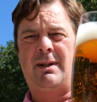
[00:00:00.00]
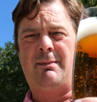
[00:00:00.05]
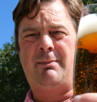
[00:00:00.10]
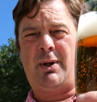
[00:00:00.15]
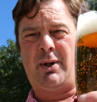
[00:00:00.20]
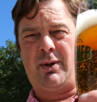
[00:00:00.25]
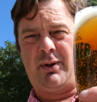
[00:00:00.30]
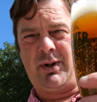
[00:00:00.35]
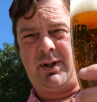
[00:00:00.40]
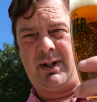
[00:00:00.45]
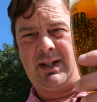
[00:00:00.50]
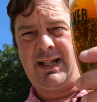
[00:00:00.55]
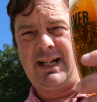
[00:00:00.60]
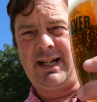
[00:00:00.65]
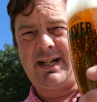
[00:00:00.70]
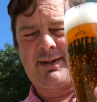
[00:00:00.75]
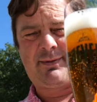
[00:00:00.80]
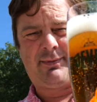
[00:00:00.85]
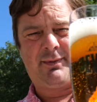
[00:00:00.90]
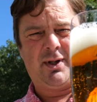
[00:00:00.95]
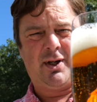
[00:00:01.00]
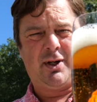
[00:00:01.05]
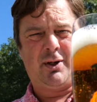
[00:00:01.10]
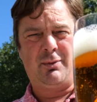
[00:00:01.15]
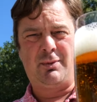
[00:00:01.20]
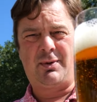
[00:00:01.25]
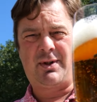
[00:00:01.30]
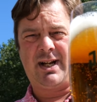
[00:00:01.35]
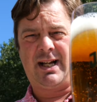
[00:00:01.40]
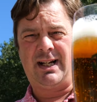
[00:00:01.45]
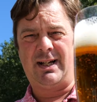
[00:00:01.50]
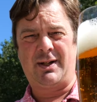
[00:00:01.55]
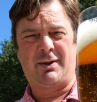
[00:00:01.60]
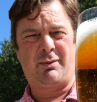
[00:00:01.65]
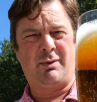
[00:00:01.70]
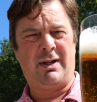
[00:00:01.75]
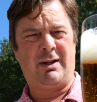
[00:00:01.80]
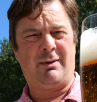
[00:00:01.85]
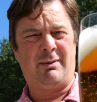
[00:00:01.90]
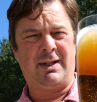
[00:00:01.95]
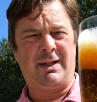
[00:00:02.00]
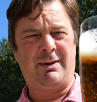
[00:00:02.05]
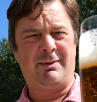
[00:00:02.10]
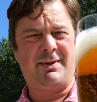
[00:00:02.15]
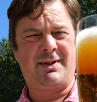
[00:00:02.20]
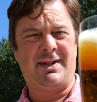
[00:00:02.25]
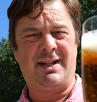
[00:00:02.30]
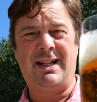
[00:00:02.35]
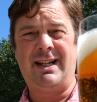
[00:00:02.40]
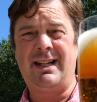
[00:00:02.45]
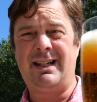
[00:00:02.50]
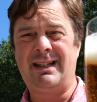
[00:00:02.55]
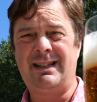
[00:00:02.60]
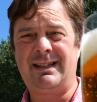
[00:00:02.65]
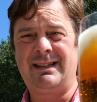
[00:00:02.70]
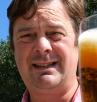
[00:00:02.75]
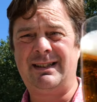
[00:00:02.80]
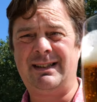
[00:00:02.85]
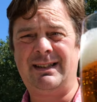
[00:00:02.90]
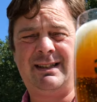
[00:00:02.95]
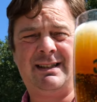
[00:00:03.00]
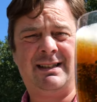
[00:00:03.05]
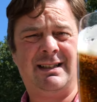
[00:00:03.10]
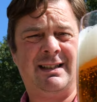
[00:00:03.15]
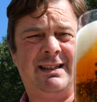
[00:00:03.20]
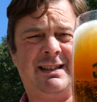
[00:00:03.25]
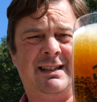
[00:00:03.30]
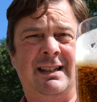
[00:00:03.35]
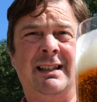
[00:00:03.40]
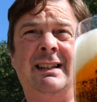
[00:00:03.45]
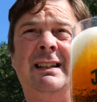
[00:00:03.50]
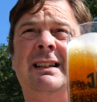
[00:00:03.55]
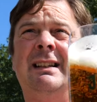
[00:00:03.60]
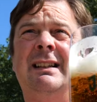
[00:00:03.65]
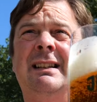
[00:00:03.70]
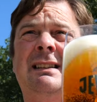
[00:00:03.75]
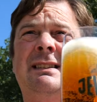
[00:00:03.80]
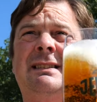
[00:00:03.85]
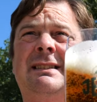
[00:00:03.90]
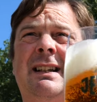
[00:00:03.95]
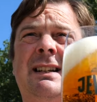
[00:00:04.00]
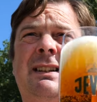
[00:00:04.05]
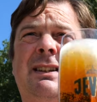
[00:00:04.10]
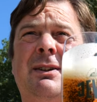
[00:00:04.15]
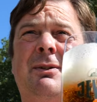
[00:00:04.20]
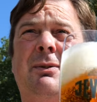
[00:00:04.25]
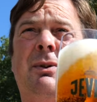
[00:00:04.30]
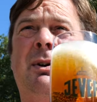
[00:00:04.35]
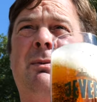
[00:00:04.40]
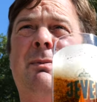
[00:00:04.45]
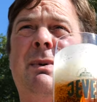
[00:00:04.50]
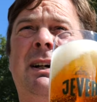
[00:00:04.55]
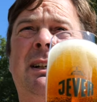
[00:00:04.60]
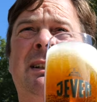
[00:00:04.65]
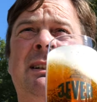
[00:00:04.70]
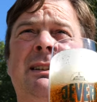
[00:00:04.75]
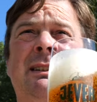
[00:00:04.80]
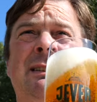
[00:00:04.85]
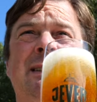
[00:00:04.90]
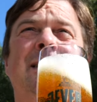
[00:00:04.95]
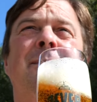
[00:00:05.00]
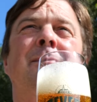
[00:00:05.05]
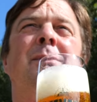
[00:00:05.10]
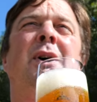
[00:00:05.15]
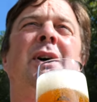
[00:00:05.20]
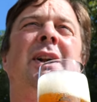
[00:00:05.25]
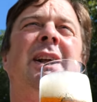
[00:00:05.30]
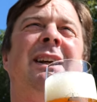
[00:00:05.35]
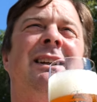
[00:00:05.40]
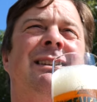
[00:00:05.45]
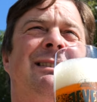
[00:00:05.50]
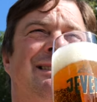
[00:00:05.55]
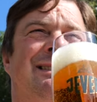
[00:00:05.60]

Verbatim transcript: Borrowed a glass from the hotel as well while I was there. Let's get the aroma. Morning.